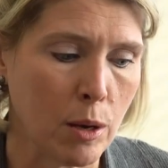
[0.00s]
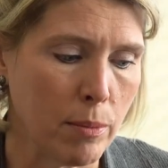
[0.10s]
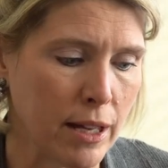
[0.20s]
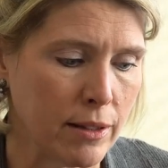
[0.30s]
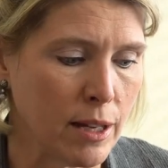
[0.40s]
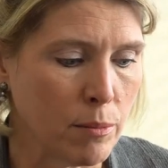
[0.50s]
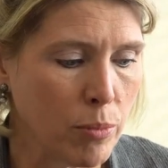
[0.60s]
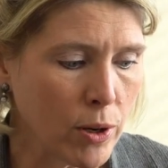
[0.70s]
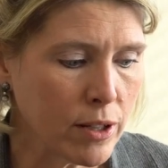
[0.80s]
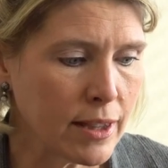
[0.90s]
But the
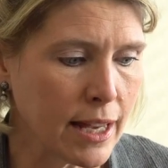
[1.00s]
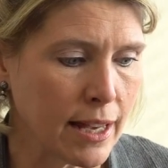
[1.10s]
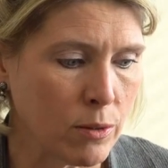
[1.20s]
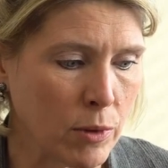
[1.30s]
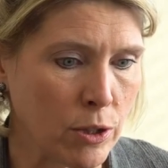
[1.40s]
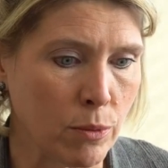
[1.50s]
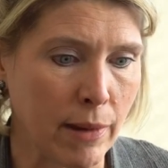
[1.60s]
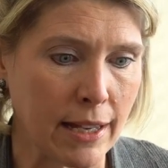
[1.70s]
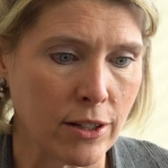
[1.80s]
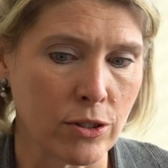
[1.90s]
important thing when you
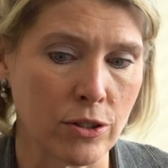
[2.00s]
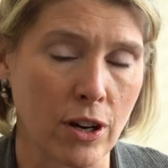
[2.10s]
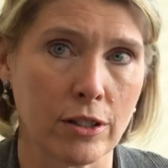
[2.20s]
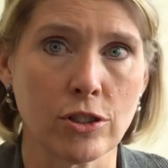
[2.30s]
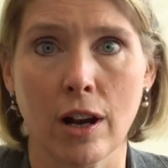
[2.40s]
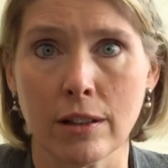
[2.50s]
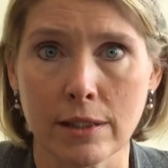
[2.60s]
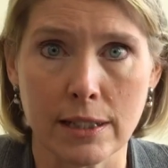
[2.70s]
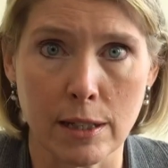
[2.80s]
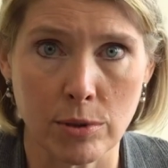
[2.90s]
make your dark
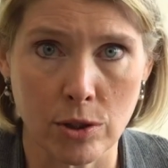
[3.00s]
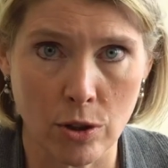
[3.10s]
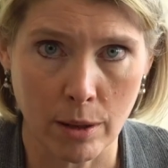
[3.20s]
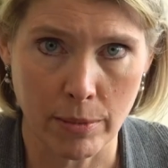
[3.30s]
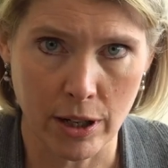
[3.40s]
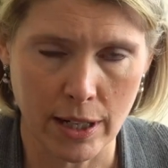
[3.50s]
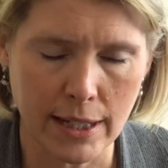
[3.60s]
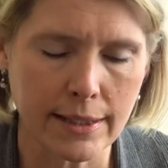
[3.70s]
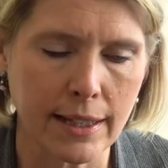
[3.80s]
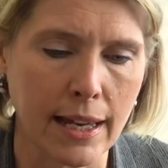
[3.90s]
chocolate dipped
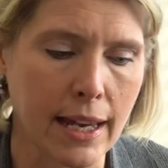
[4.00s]
strawberries